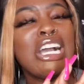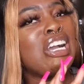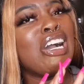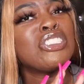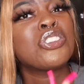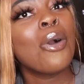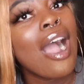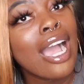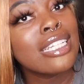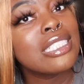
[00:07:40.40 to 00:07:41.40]
a
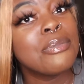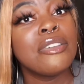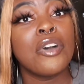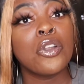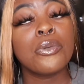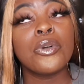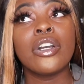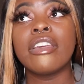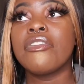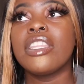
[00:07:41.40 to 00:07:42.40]
try to be vulnerable
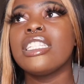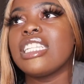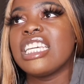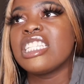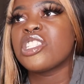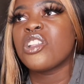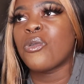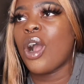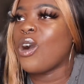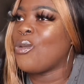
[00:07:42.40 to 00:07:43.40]
and if this ends the
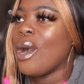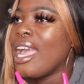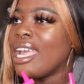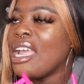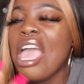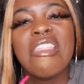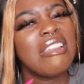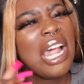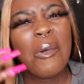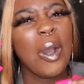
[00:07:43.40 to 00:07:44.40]
wrong way then
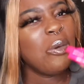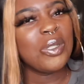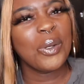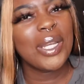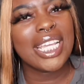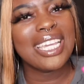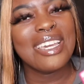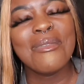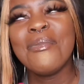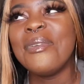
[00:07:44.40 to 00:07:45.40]
I won't do it
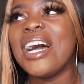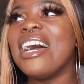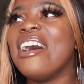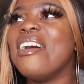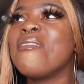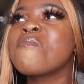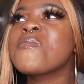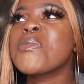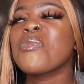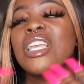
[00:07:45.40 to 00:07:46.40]
again but um
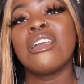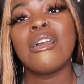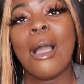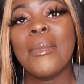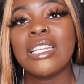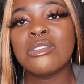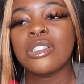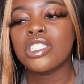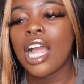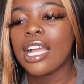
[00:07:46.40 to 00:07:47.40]
I might as
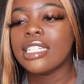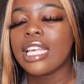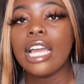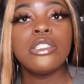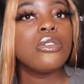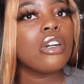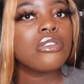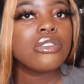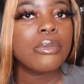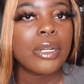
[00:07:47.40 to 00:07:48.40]
well try because I do go
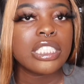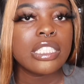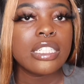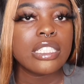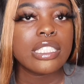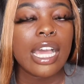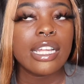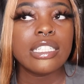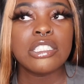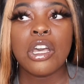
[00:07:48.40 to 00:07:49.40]
through depression and
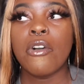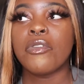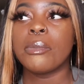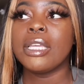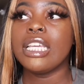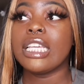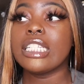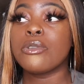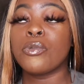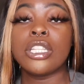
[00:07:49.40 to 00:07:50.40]
anxiety so for me
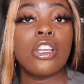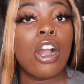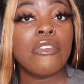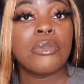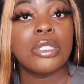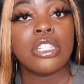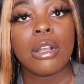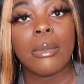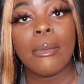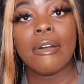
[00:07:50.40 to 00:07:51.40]
it's really hard for me to talk
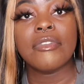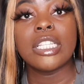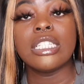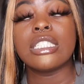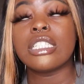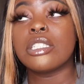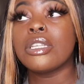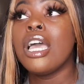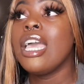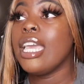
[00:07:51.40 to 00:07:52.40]
about my feelings it's
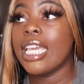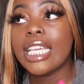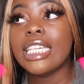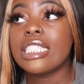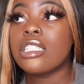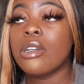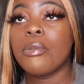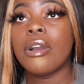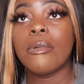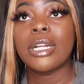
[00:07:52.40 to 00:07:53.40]
it gets to a
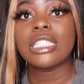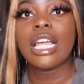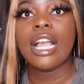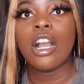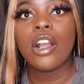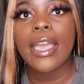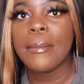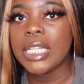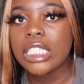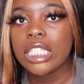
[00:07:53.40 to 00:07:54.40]
point where it's like okay
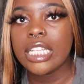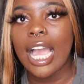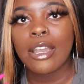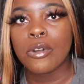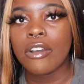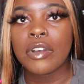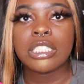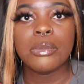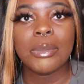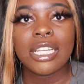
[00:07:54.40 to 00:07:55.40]
mentally I don't know if I
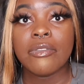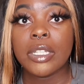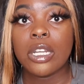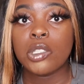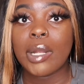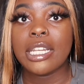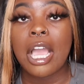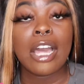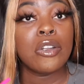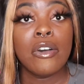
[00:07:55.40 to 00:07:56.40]
should be making videos right
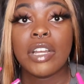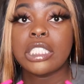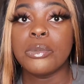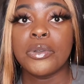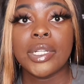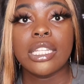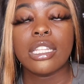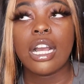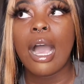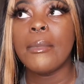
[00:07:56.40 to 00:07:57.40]
now I don't know if I should be reading the
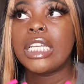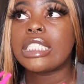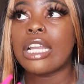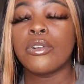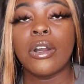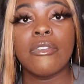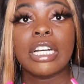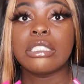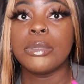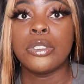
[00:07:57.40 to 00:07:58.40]
comments I don't know if I
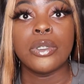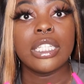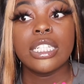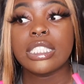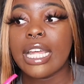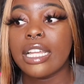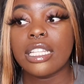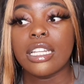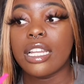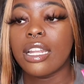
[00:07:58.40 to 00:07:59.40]
should be doing this that da
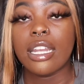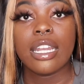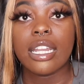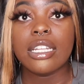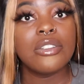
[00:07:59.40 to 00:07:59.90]
da da da, da. you know